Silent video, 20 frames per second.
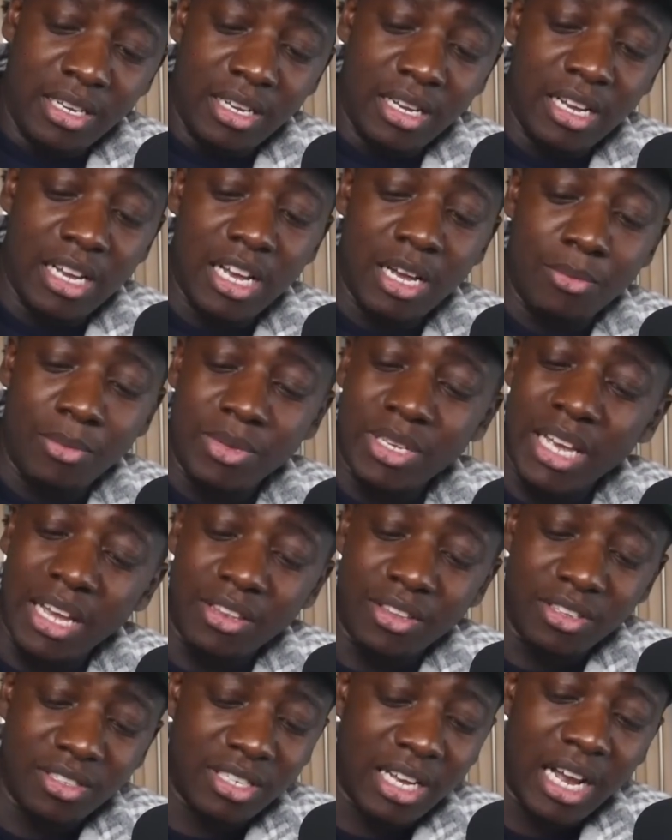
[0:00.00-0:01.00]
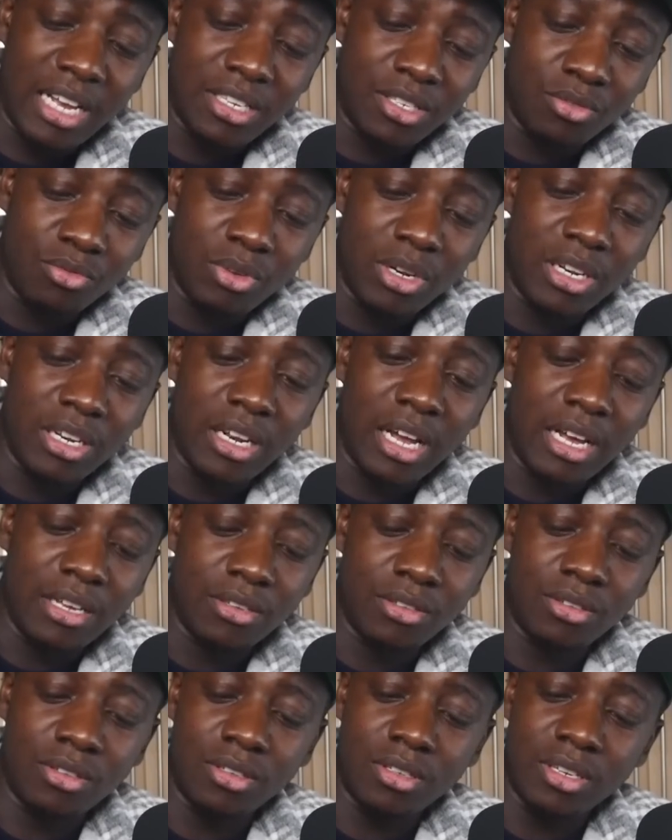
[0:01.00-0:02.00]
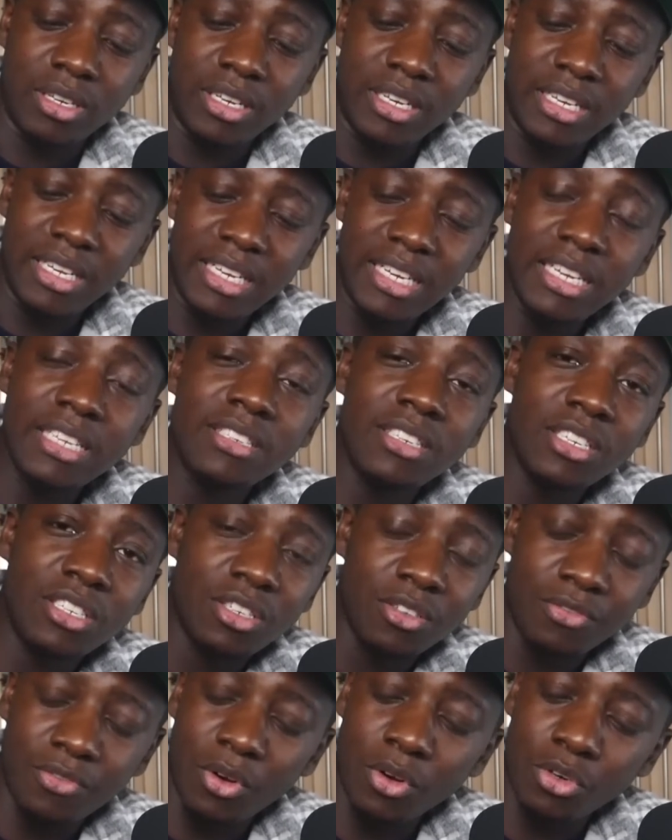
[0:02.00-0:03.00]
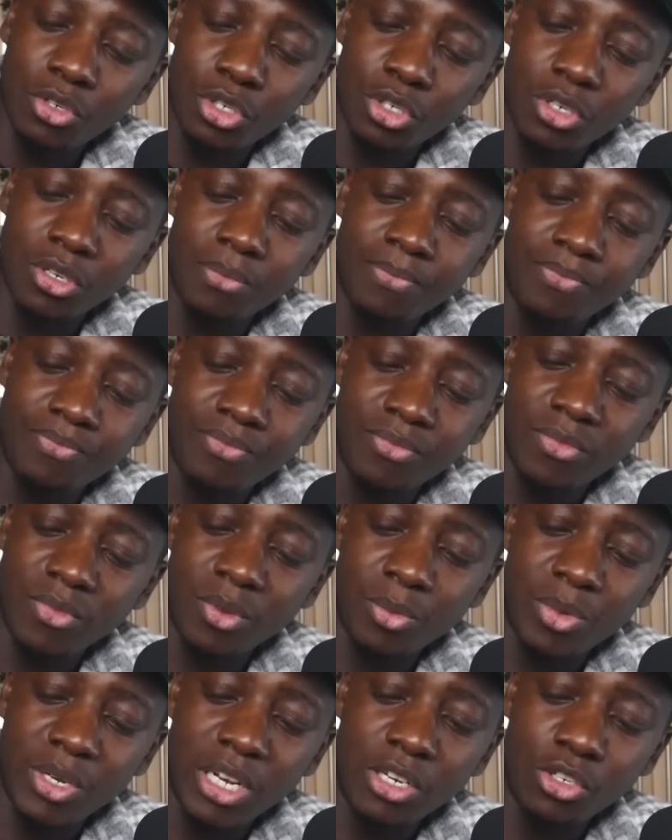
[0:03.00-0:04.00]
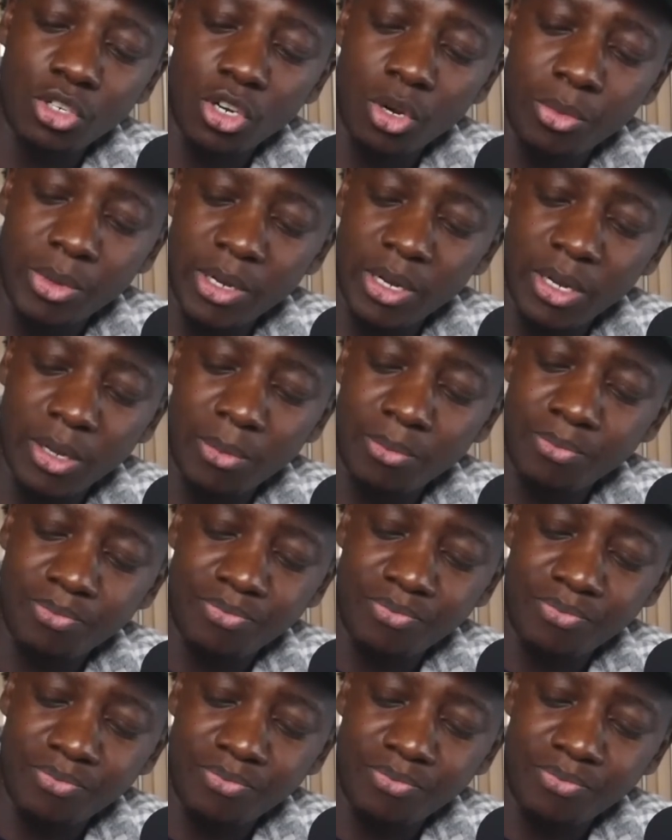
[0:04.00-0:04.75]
Yeah, the size is really nice. Easy to function. Potentiometer.